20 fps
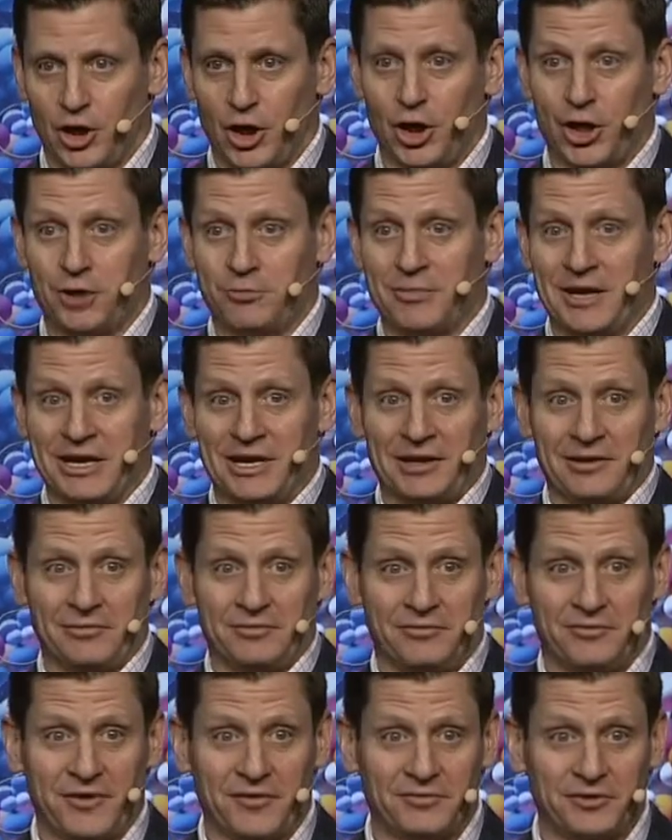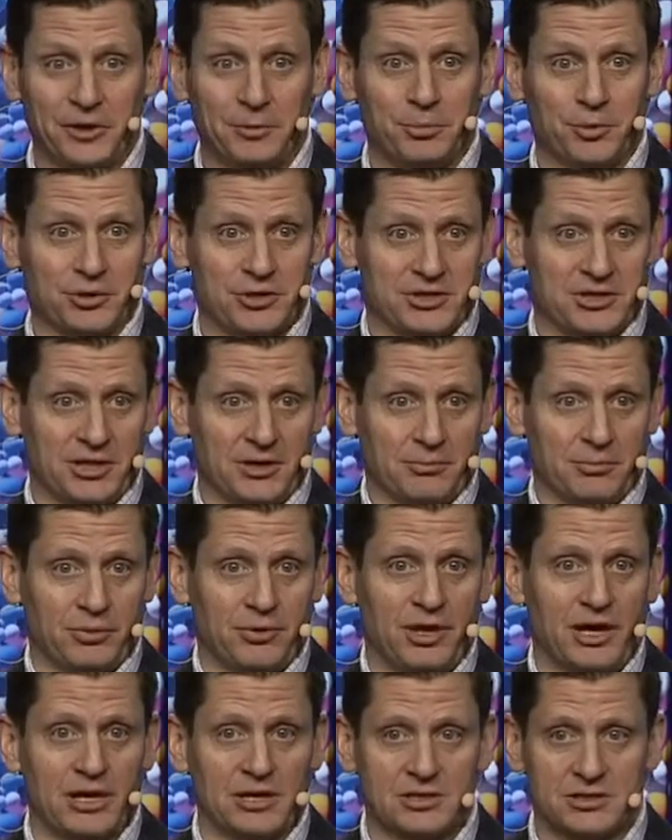automating 50%
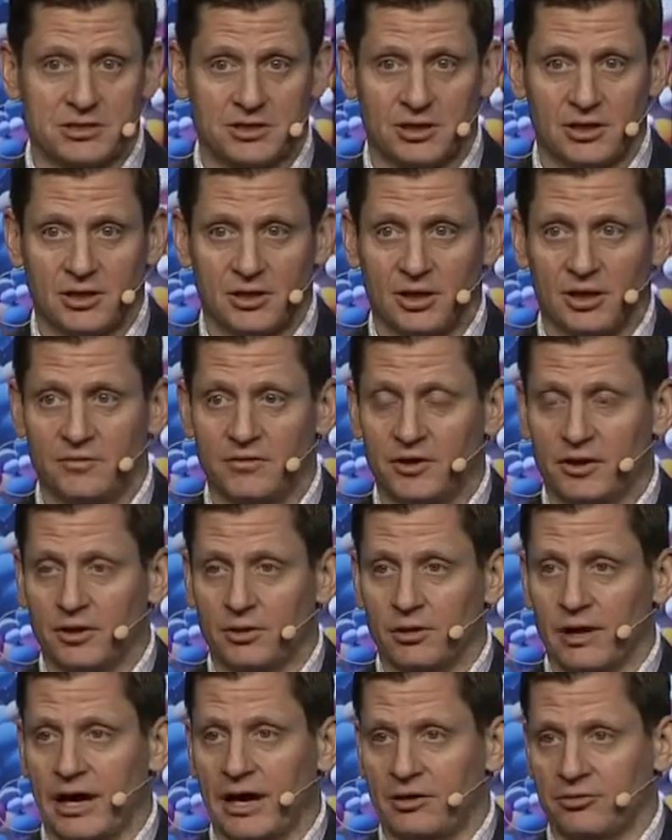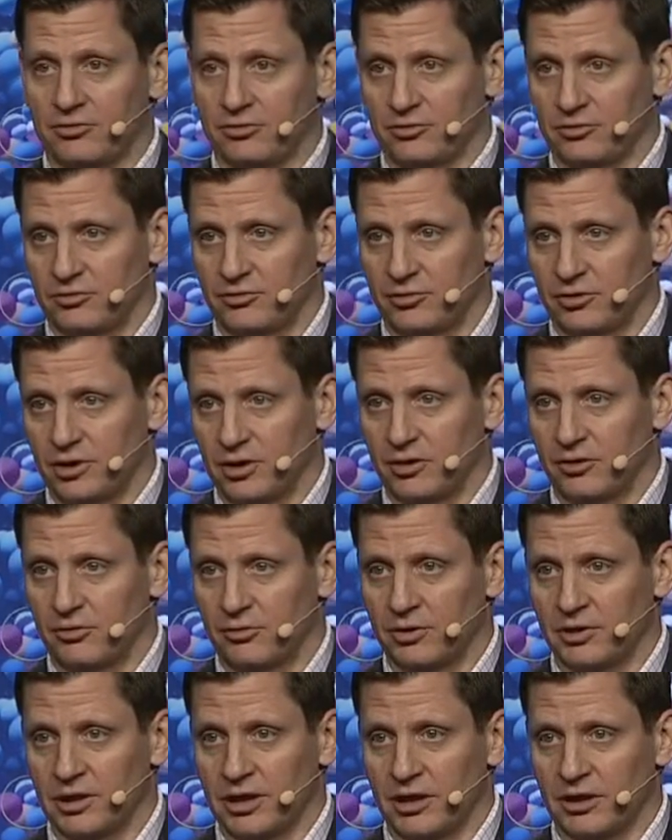plus of the interactions and
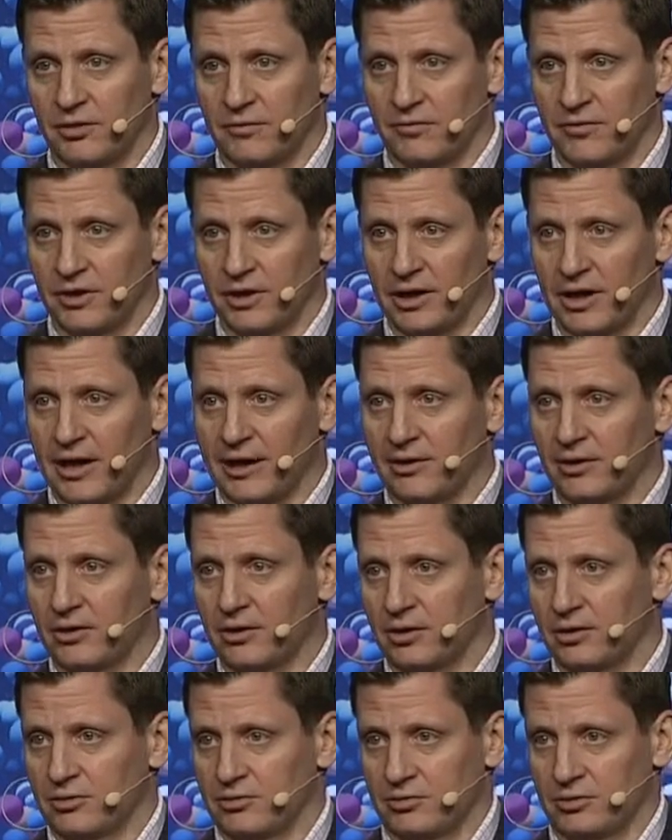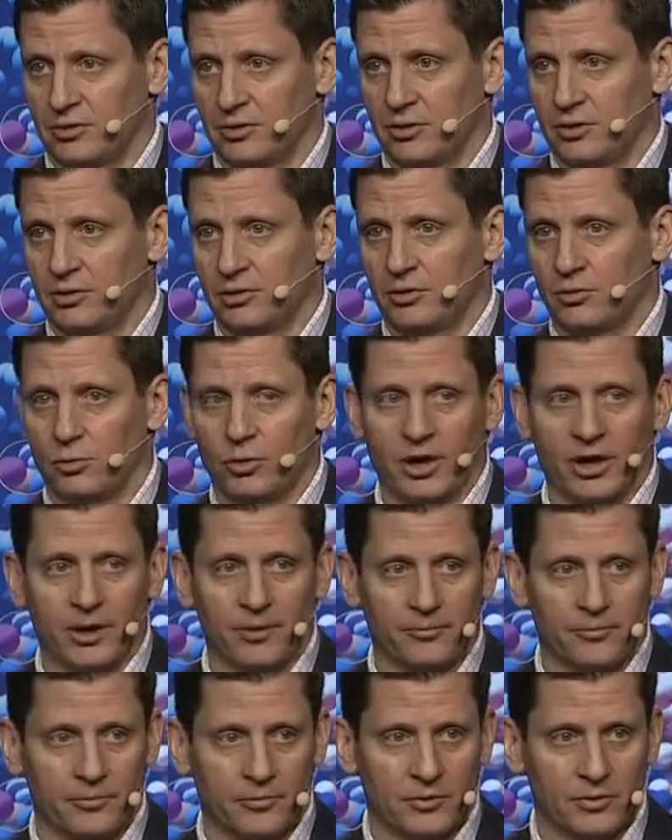doing that in a very elegant
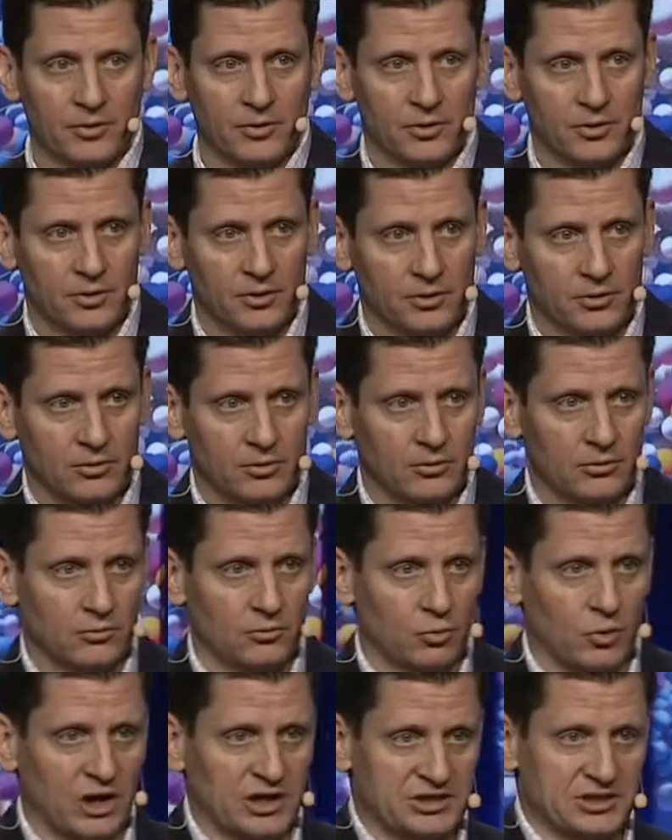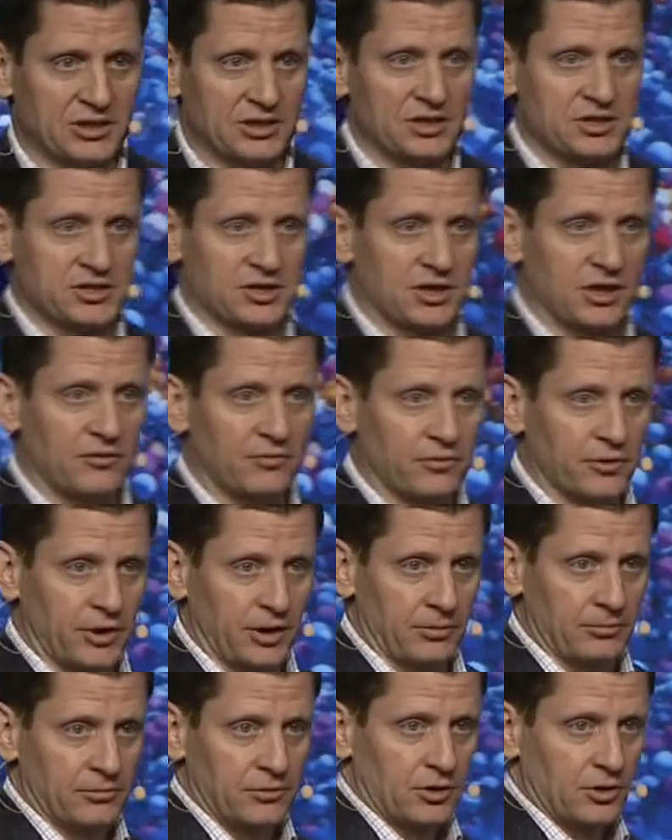way. Watson
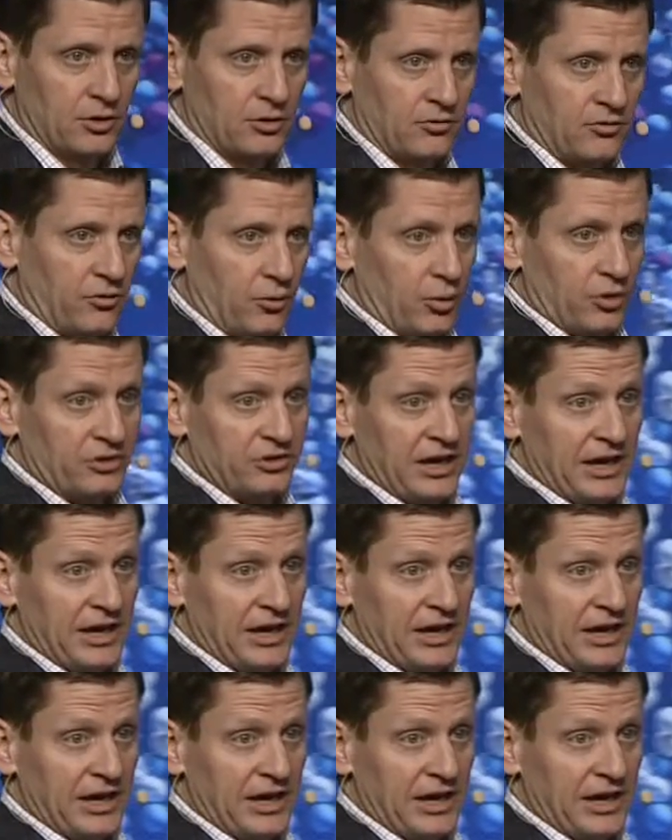Discovery for